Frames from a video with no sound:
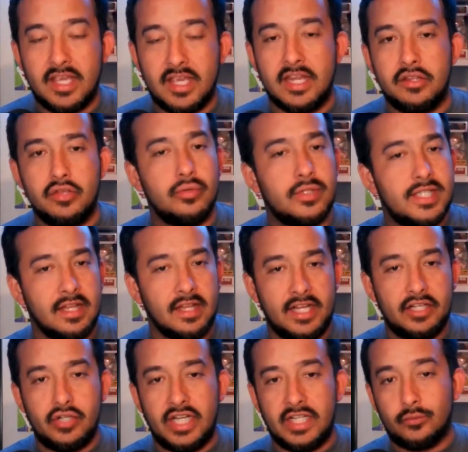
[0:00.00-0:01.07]
Again,
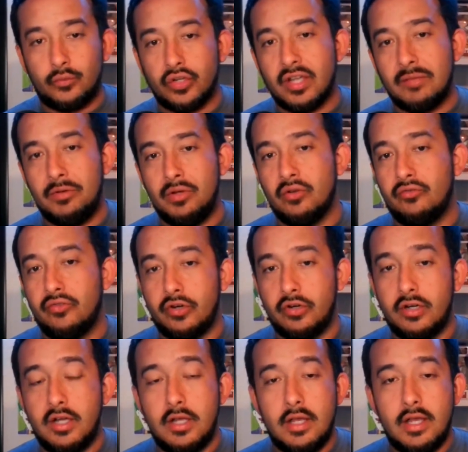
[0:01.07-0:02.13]
UCLA transfer coming
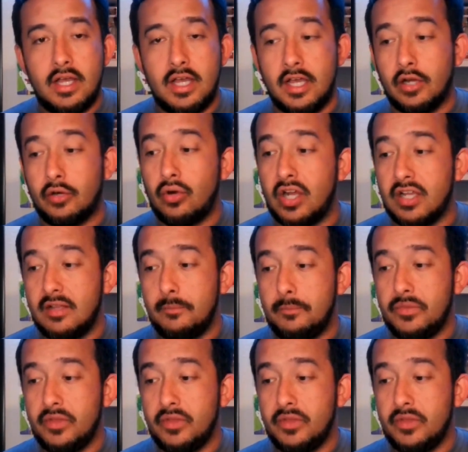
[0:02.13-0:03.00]
over across